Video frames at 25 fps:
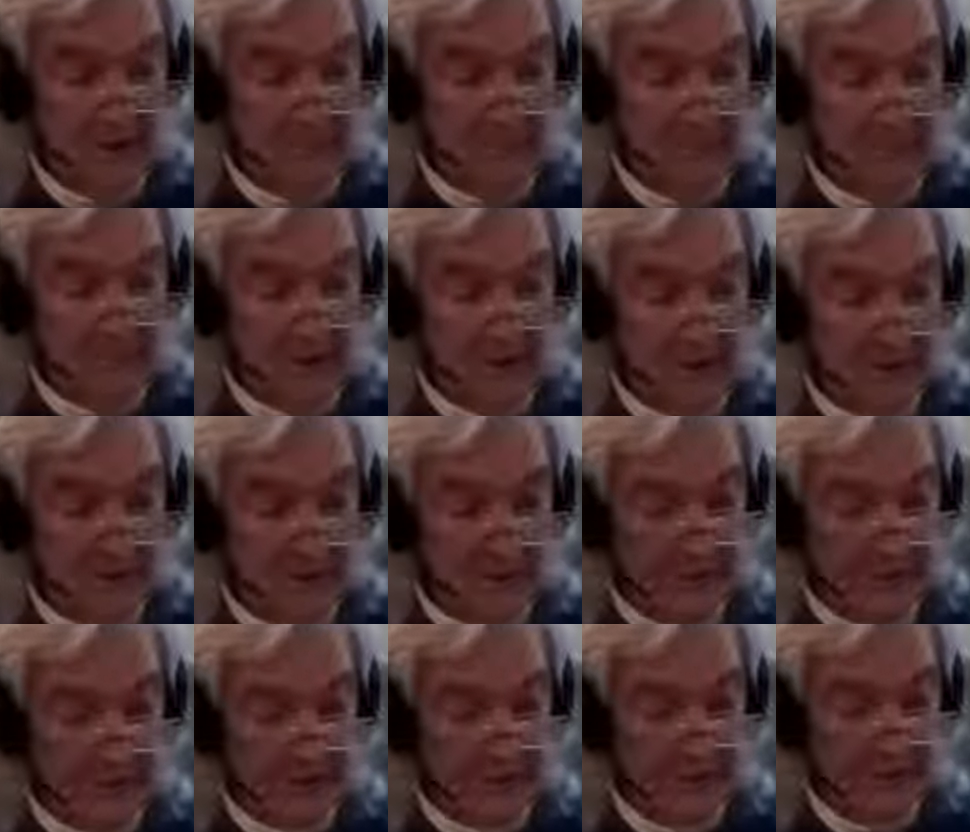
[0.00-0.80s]
Fear
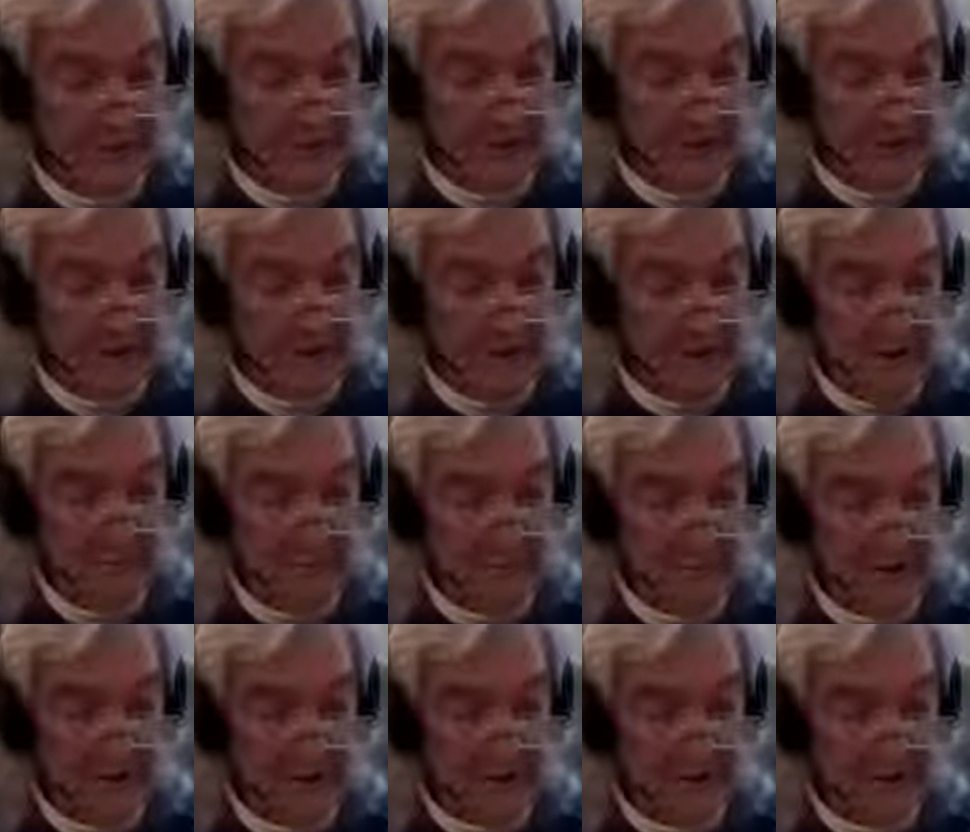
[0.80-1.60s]
is a direct
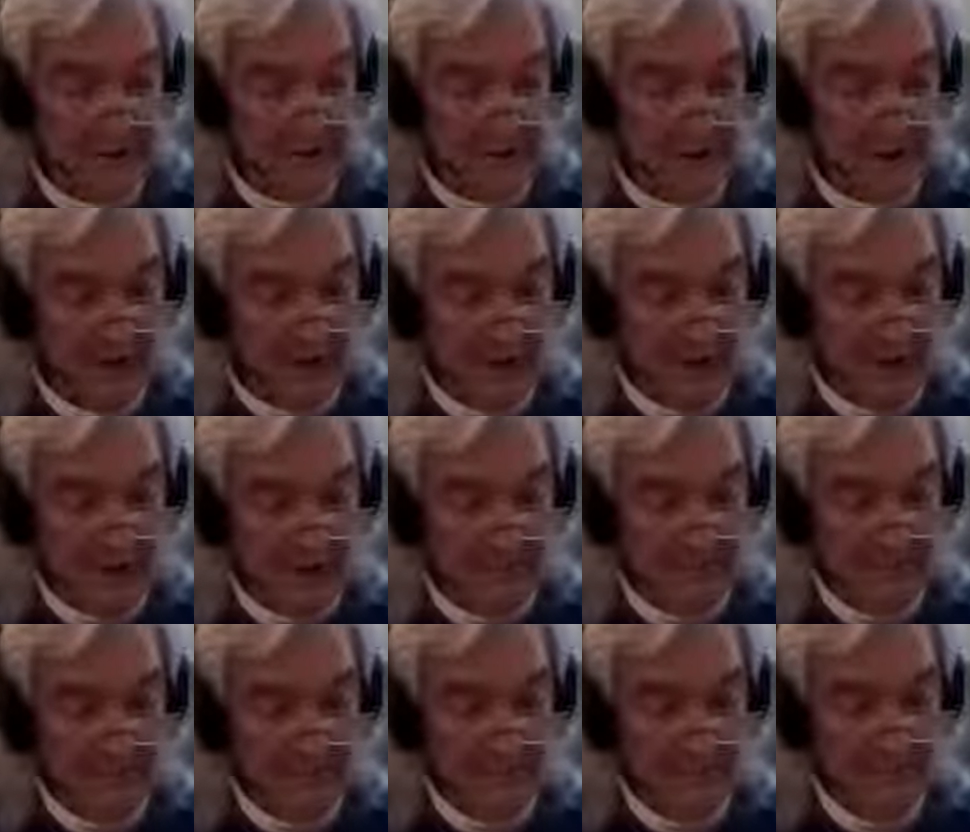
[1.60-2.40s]
impulse
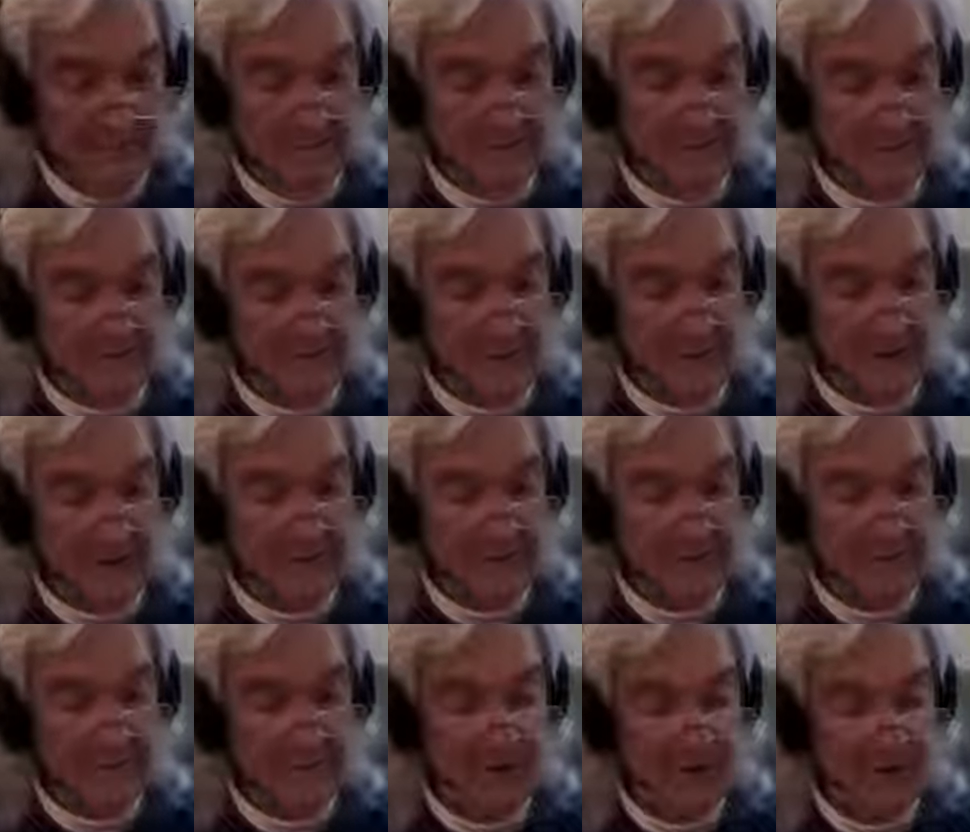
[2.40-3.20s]

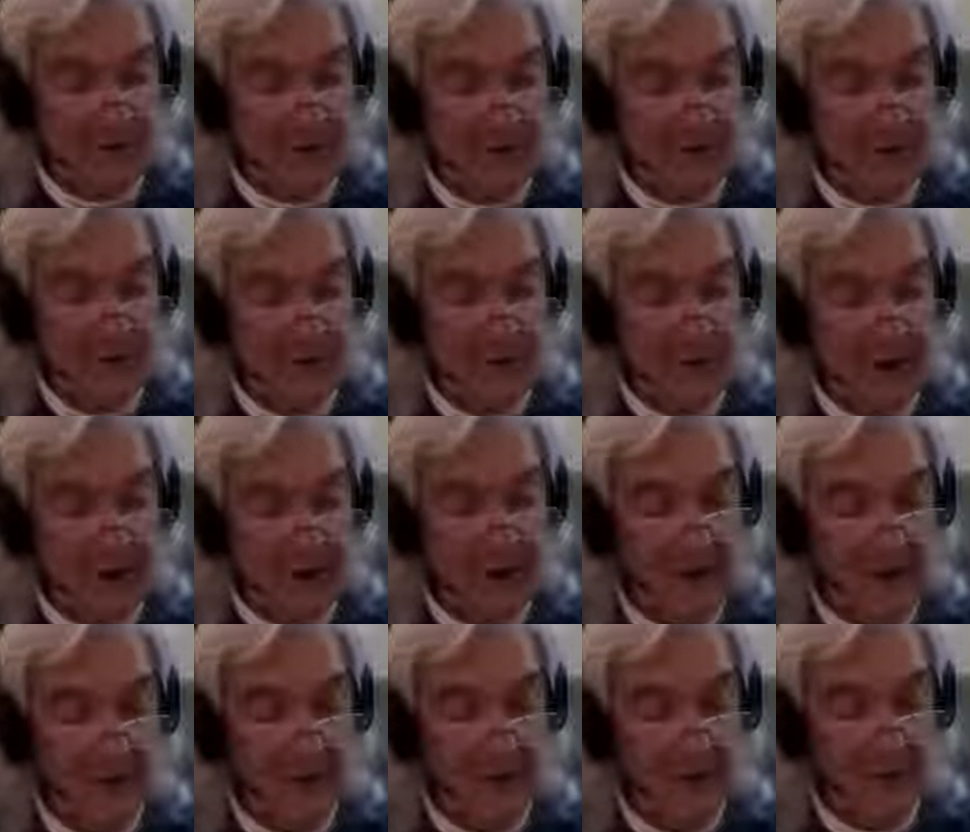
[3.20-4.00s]
experienced from the
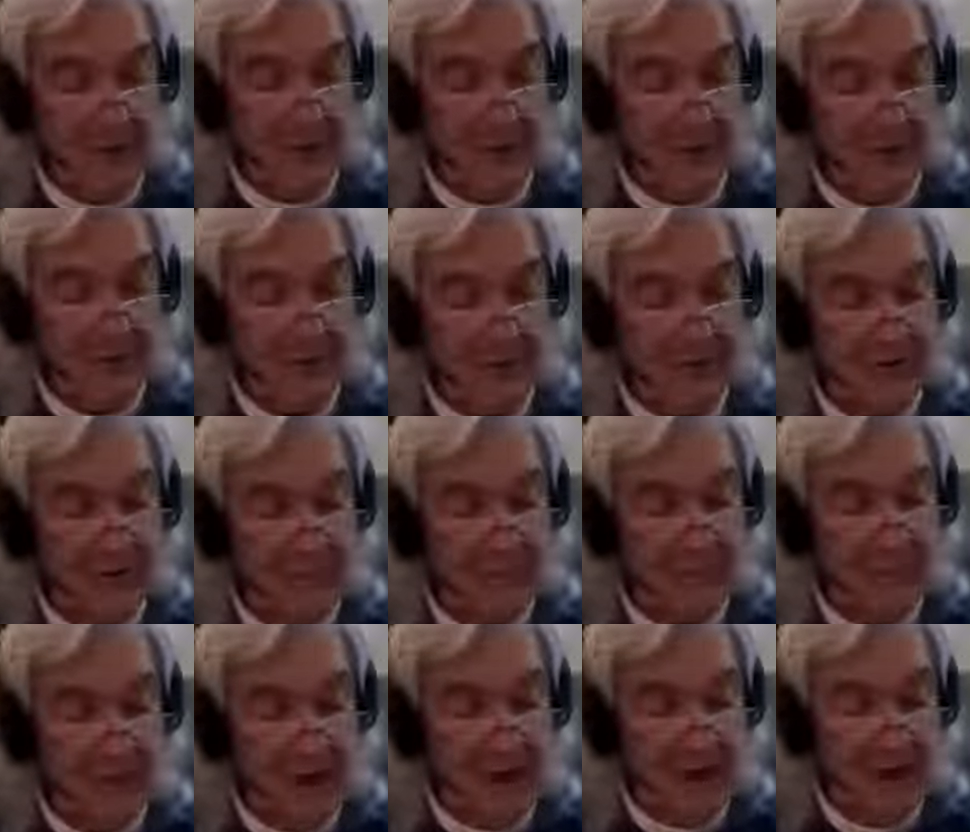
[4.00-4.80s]
ego which
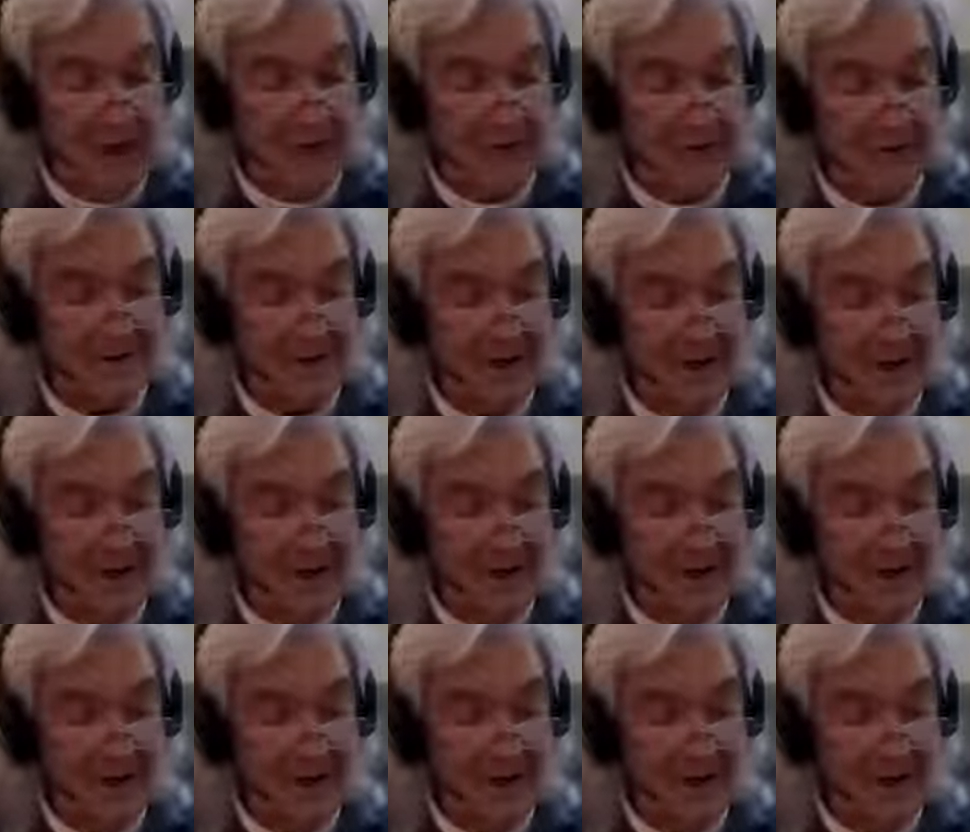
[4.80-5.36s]
demands